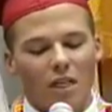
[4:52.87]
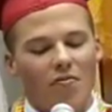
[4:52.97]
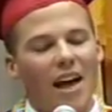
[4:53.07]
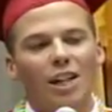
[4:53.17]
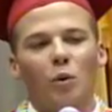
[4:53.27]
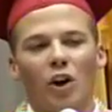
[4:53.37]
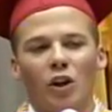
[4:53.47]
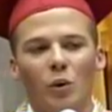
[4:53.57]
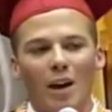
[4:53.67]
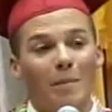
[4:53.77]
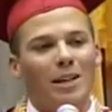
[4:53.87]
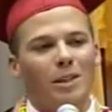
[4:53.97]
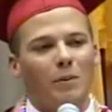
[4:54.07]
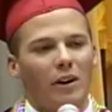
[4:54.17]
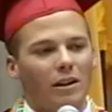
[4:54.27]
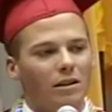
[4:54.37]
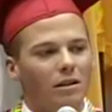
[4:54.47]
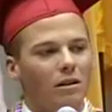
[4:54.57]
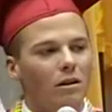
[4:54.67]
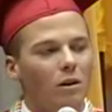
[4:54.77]
That's what our UNM experience
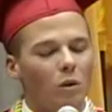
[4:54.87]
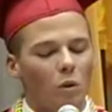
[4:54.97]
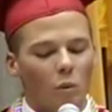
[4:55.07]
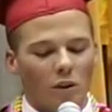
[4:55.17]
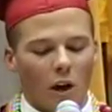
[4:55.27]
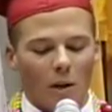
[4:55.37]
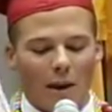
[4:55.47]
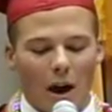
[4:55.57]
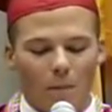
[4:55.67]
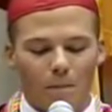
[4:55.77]
was all about.